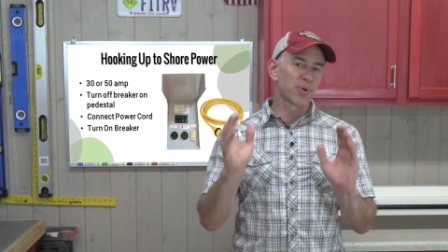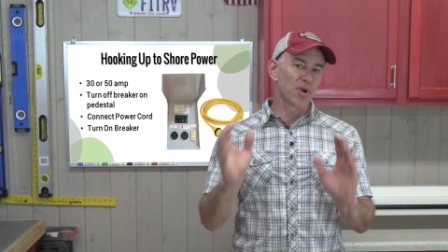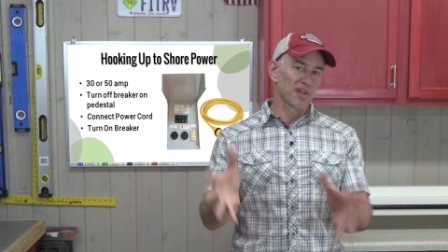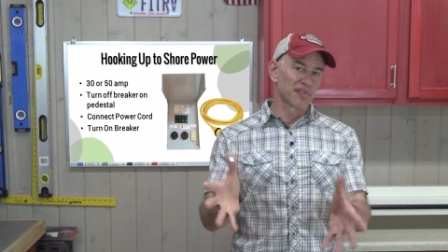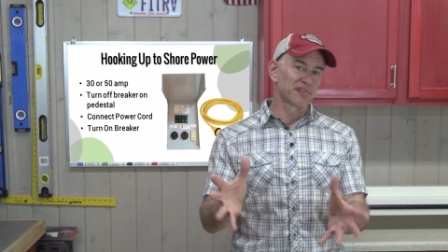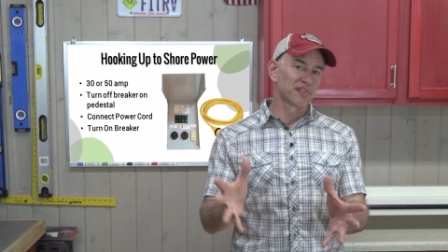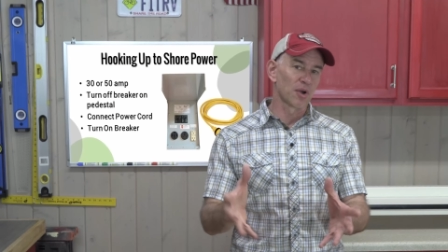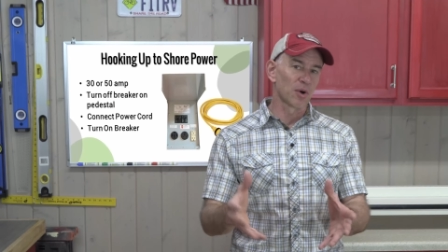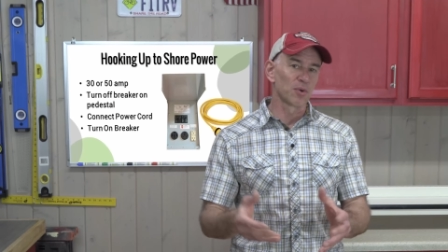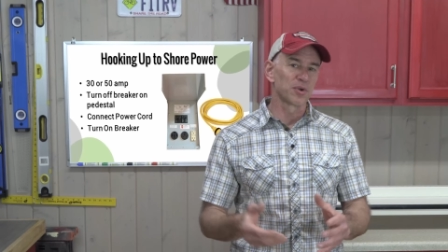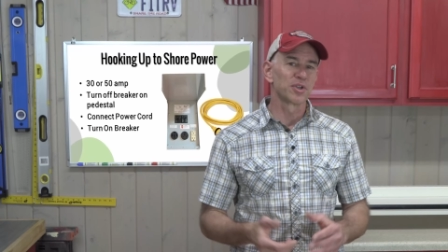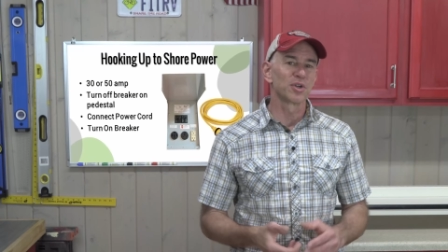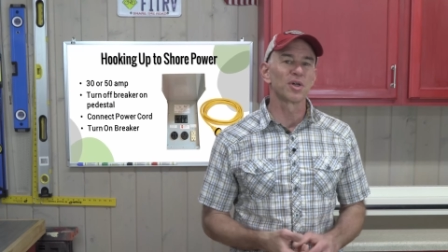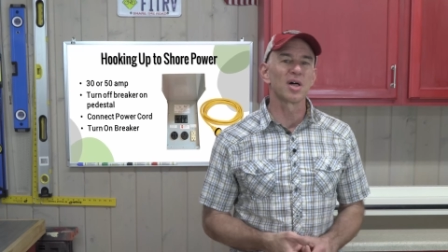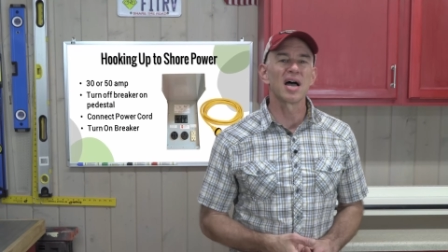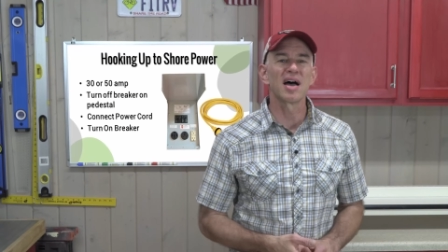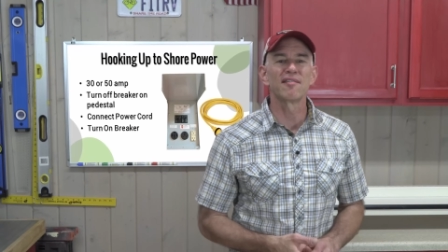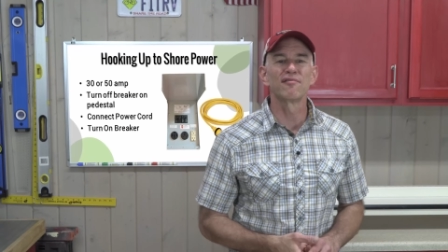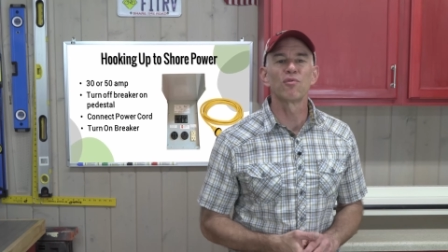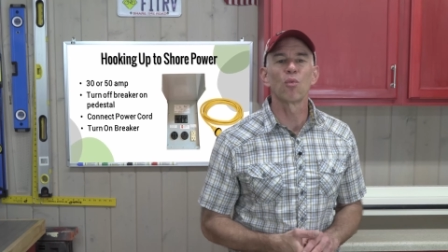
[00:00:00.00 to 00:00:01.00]
presto, you'll
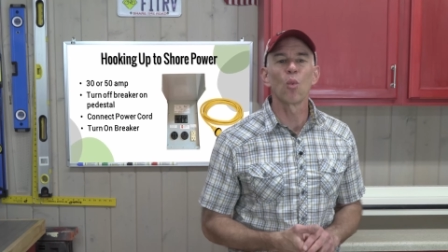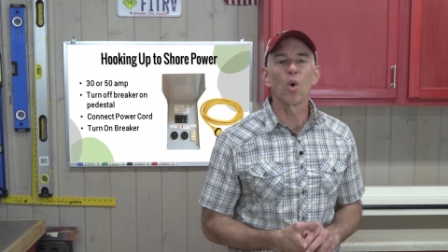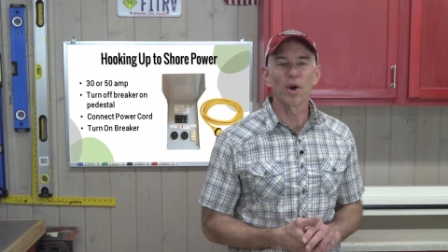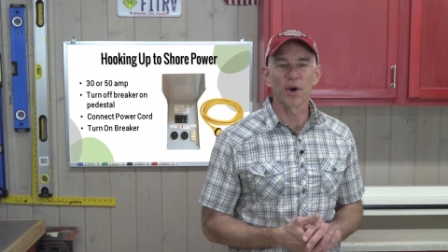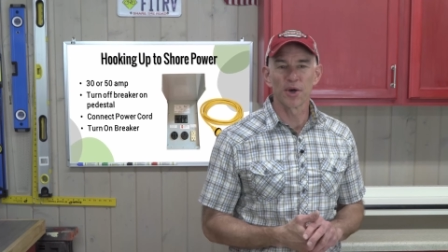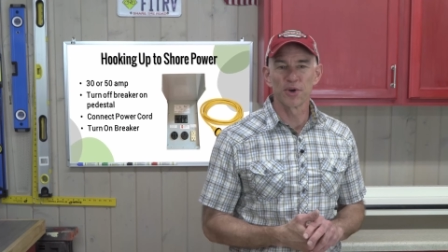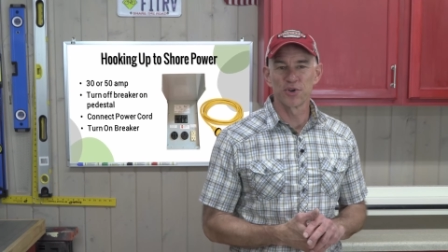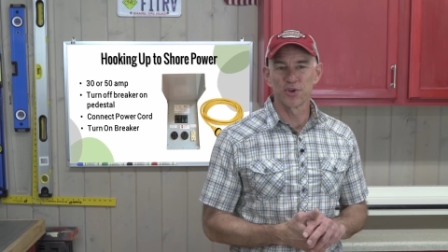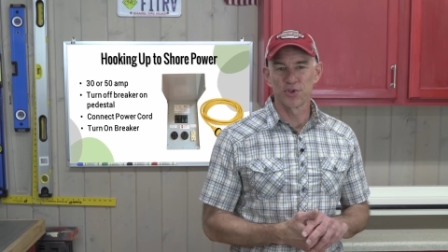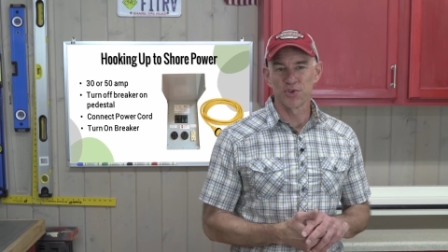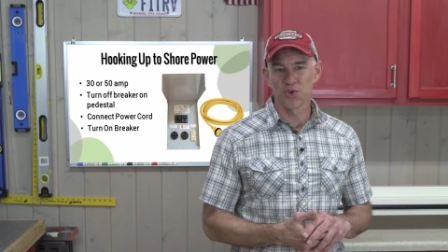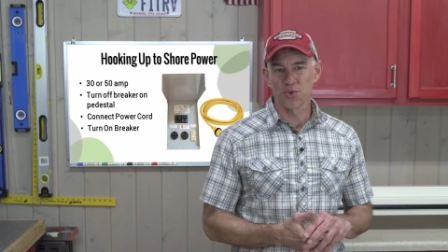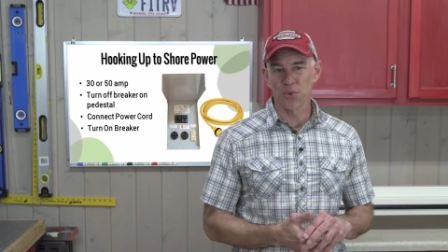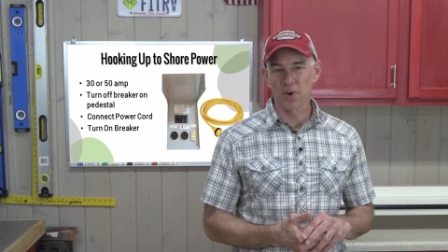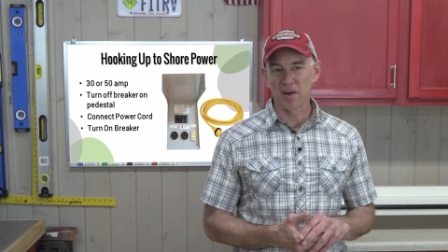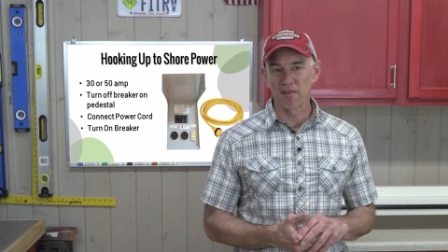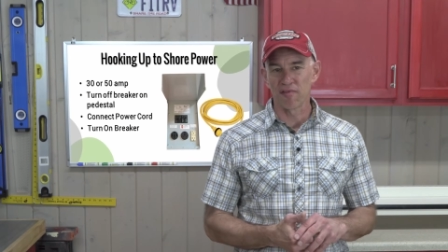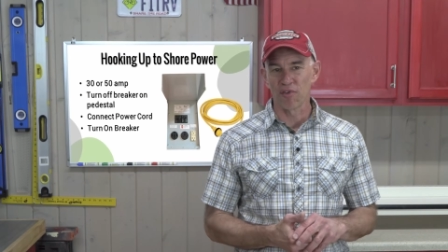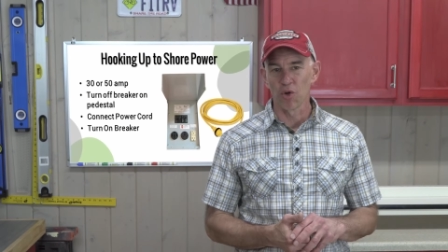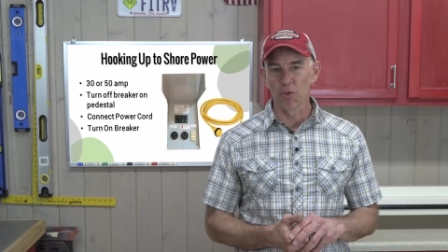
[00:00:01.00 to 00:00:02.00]
have
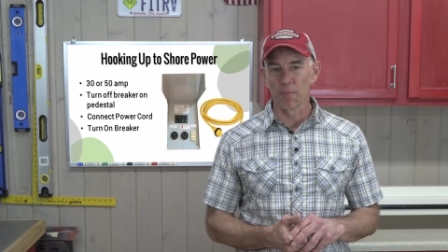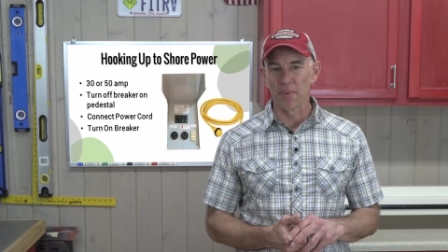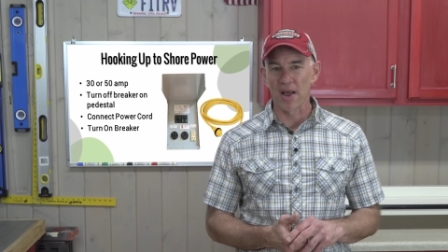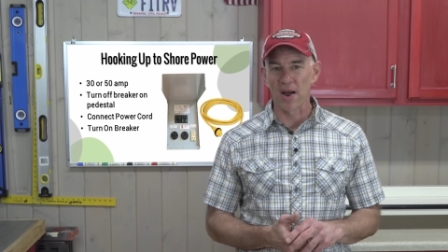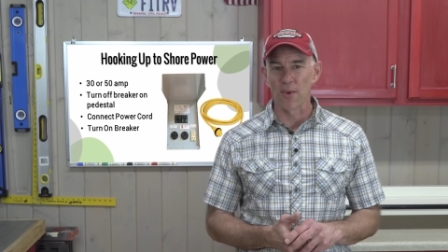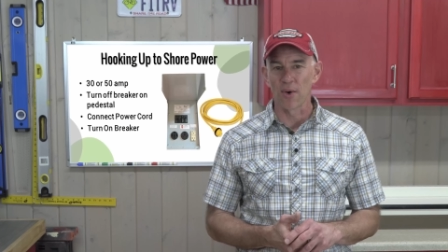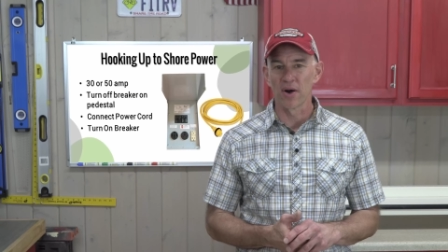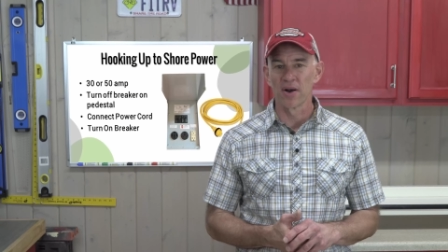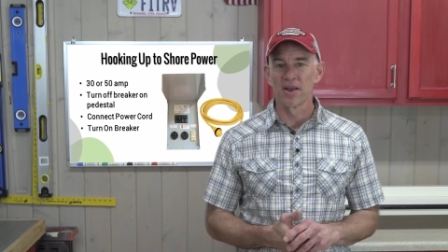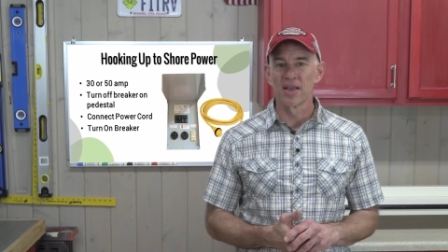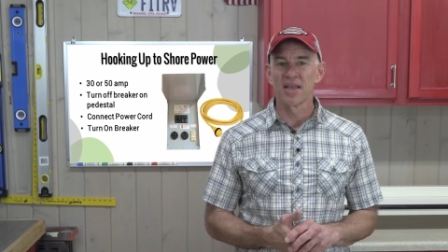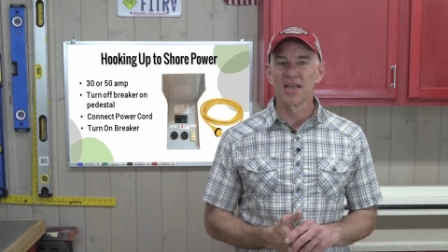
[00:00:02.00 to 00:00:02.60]
120 volt power.